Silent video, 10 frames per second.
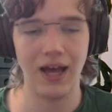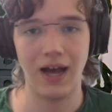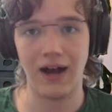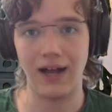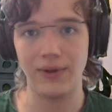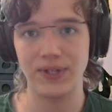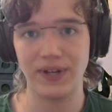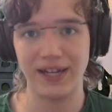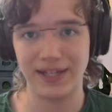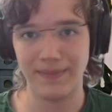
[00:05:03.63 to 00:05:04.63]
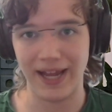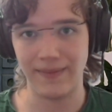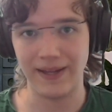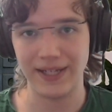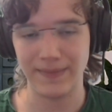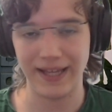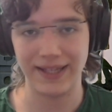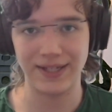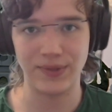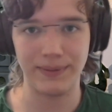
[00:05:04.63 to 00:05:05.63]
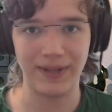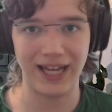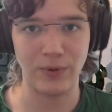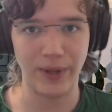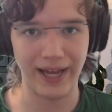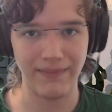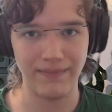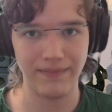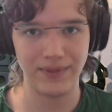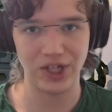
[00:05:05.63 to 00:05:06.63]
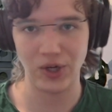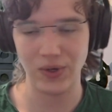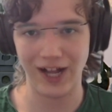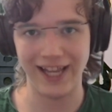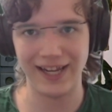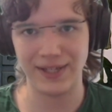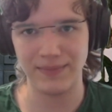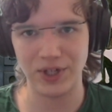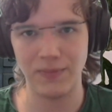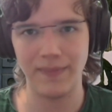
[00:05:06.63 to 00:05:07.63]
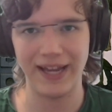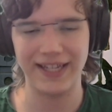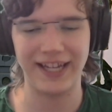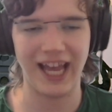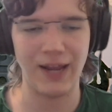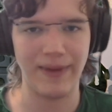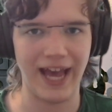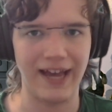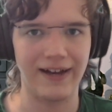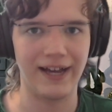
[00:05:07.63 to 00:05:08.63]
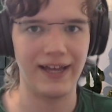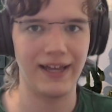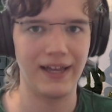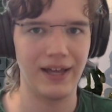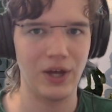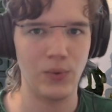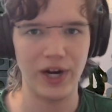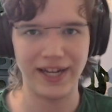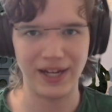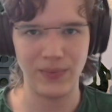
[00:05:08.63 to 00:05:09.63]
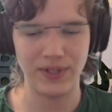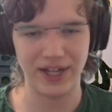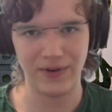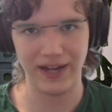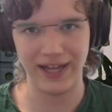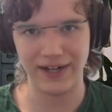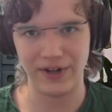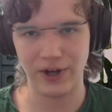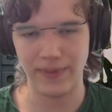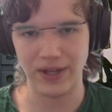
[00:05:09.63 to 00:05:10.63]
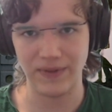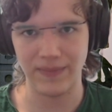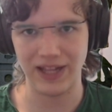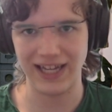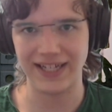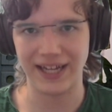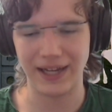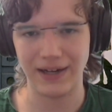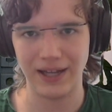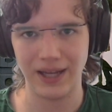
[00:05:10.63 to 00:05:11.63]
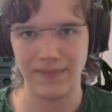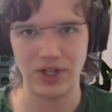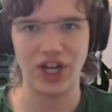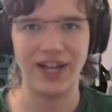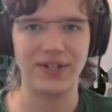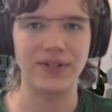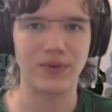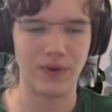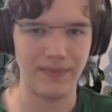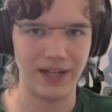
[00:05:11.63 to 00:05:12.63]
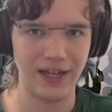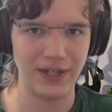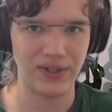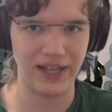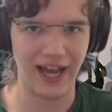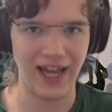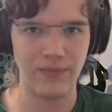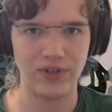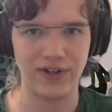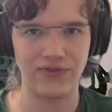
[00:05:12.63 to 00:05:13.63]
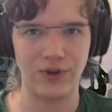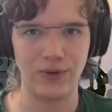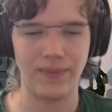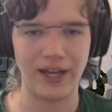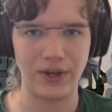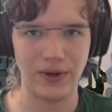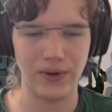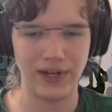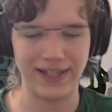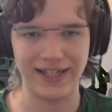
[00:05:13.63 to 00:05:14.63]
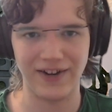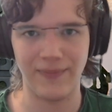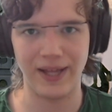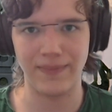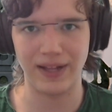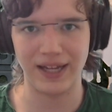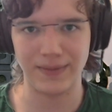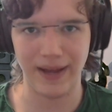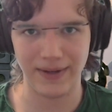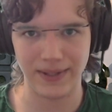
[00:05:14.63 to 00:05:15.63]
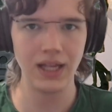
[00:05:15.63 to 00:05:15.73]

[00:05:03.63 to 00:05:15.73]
I also needed some enemies to make this into a playable game, so I needed some super basic enemy AI. What I did was I created a copy of the player scene, but changed the script so the aim was controlled by code instead of by the player's mouse.